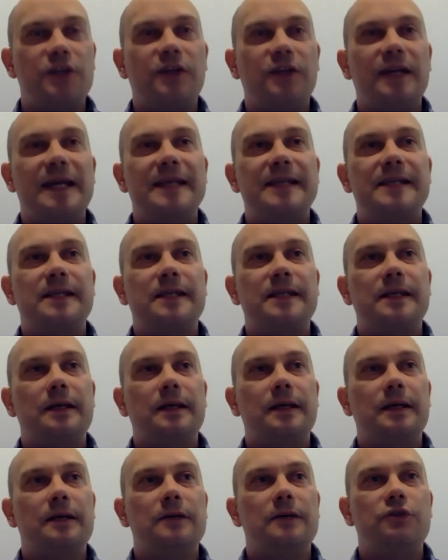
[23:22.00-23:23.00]
less
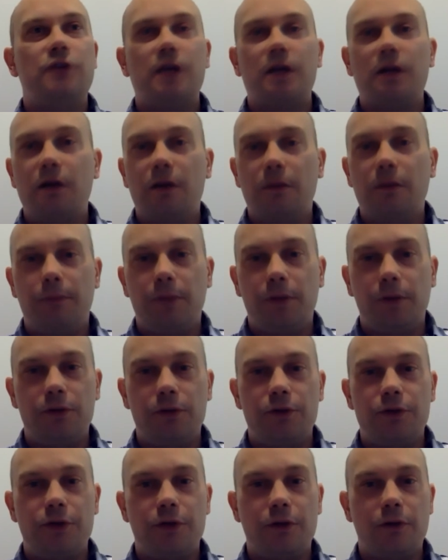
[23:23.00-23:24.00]
general
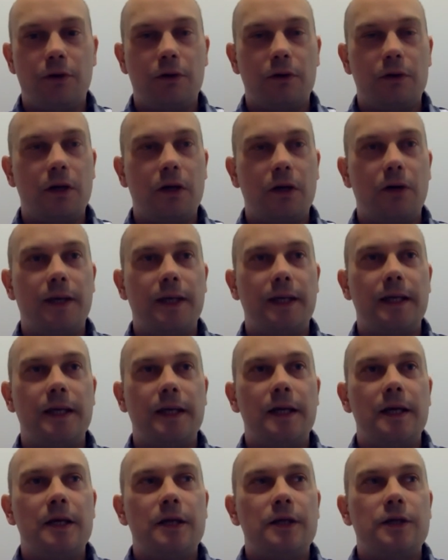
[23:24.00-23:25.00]
pollution ongoing.
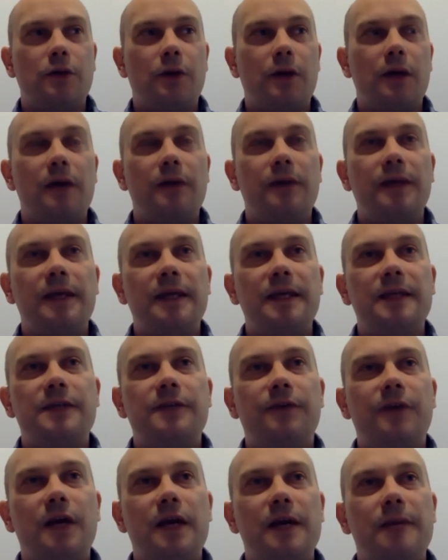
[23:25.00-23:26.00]
So I think it's
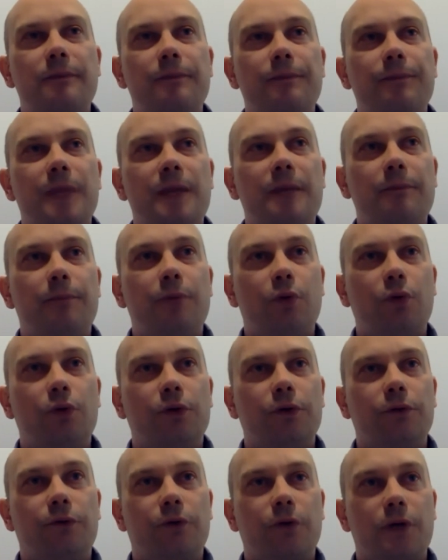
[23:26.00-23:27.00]
very
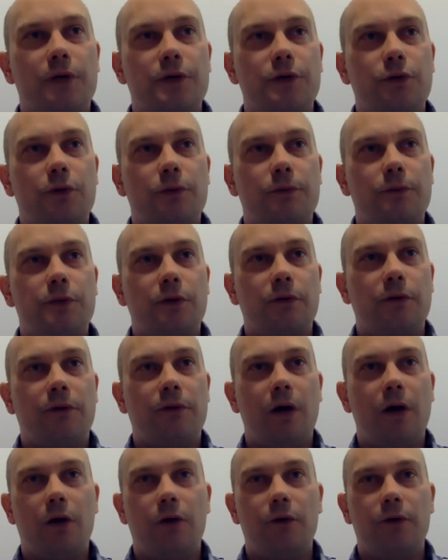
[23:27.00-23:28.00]
important for us to observe
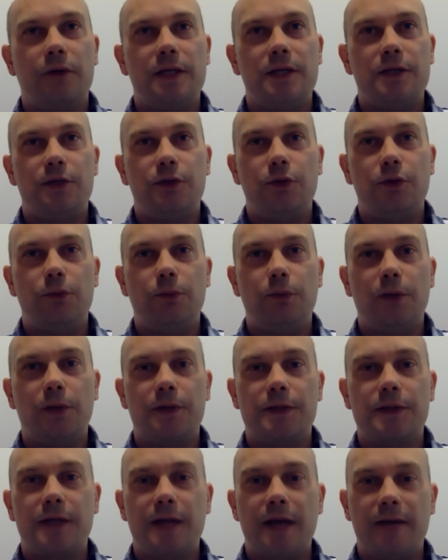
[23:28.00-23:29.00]
how these 2
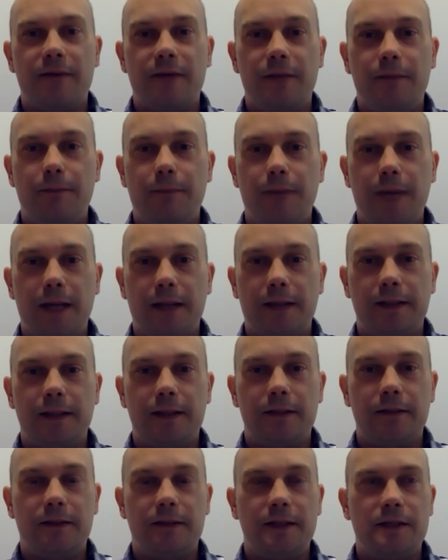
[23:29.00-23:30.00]
months have
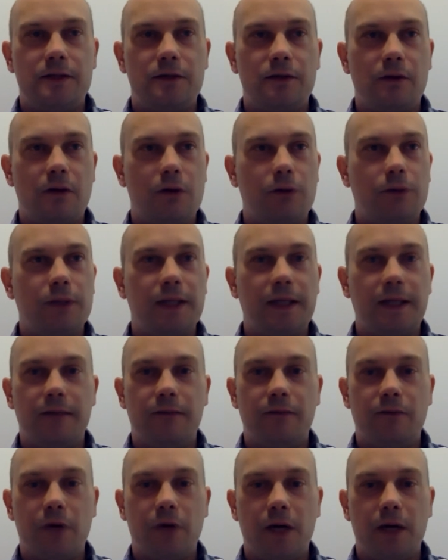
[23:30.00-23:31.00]
impacted the surrounding
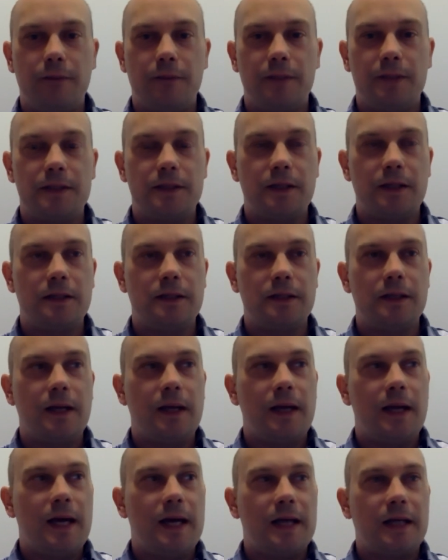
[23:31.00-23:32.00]
environment,
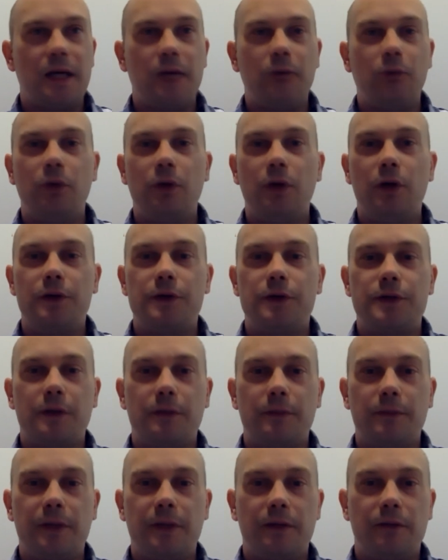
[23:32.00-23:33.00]
and can we learn
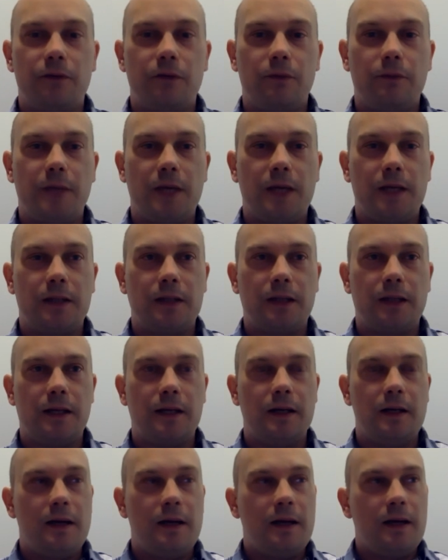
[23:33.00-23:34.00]
something from that?
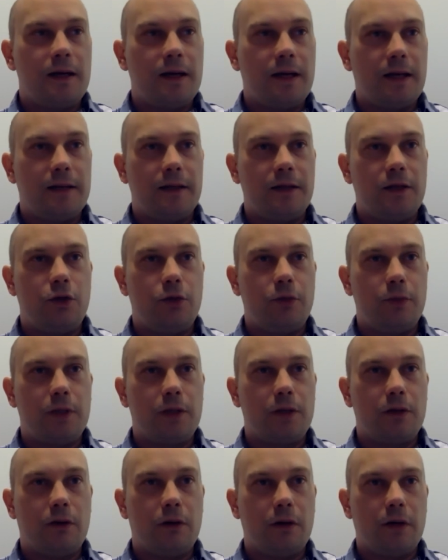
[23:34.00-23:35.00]
Can the
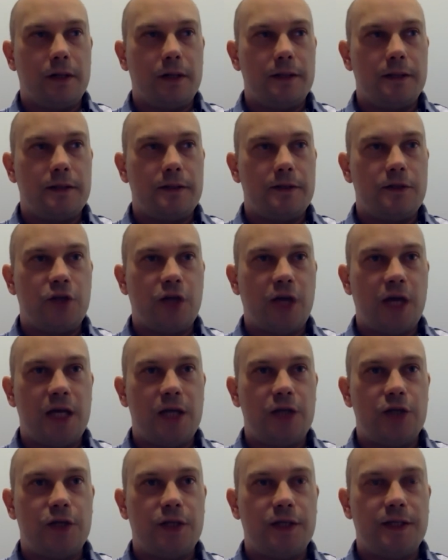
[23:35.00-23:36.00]
humankind
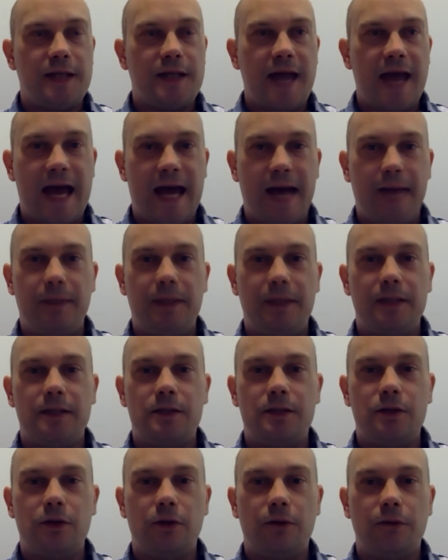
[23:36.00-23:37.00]
change its
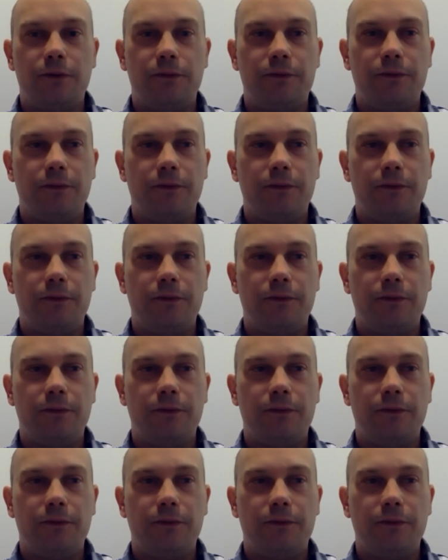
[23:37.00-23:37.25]
habits of